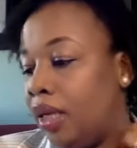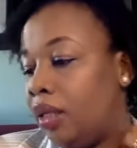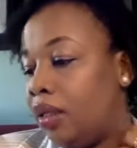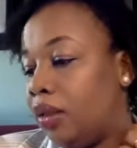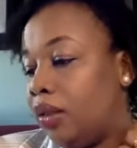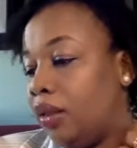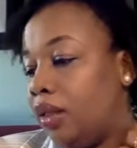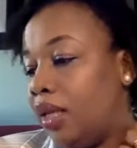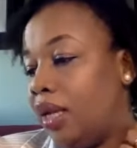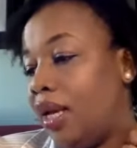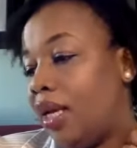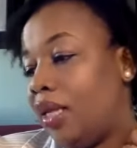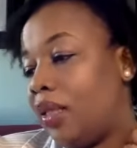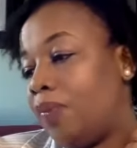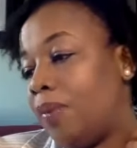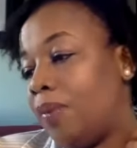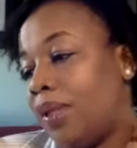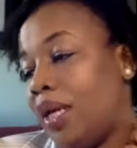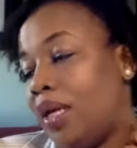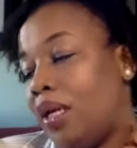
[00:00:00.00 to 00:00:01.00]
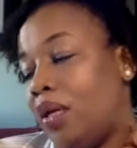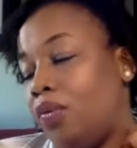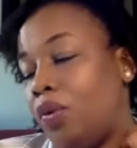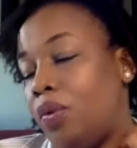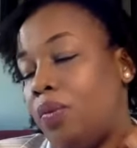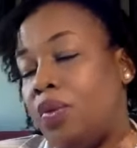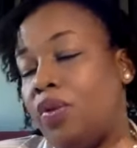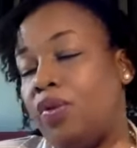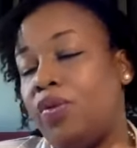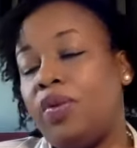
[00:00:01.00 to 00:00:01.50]
So the expedited
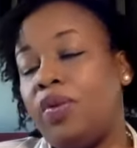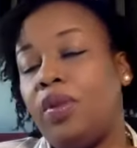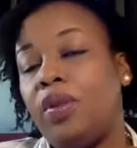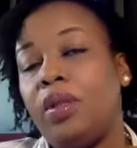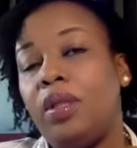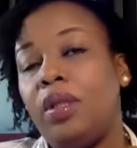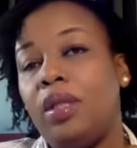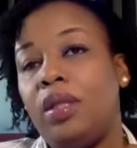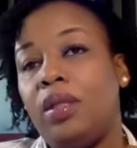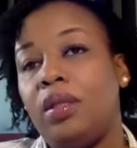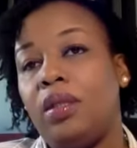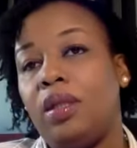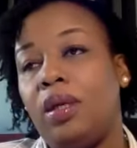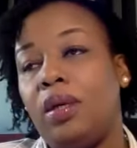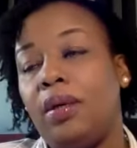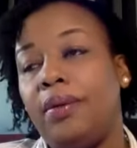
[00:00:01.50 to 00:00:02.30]
removal is